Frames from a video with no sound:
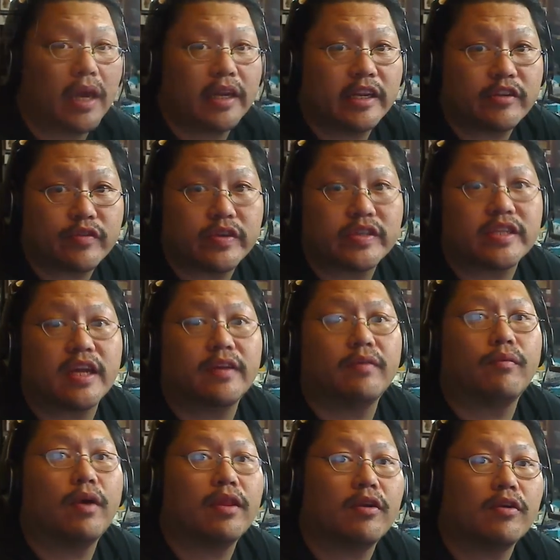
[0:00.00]
it drills down to
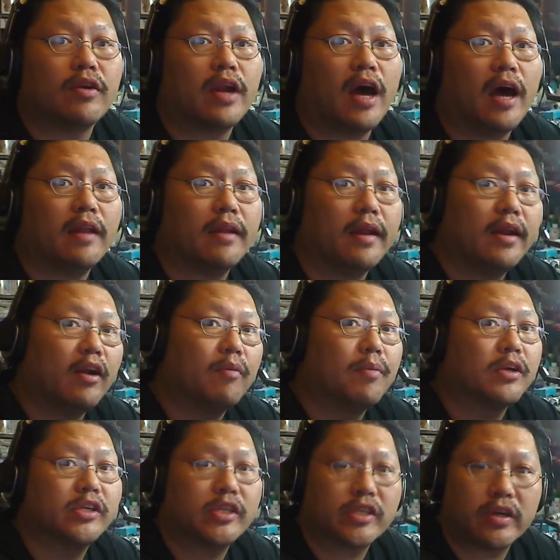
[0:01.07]
whether or not an
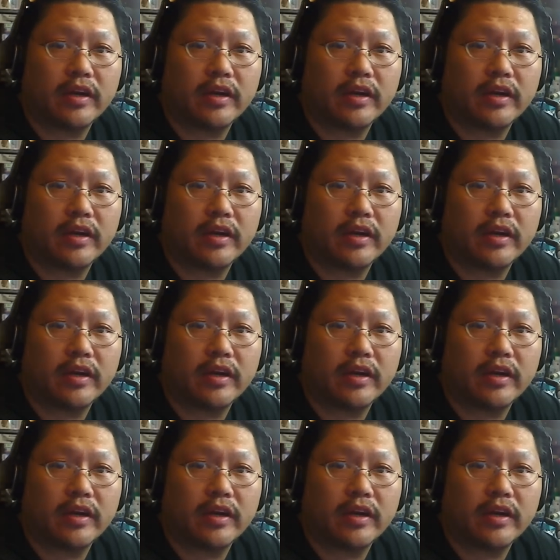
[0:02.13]
airbrush is going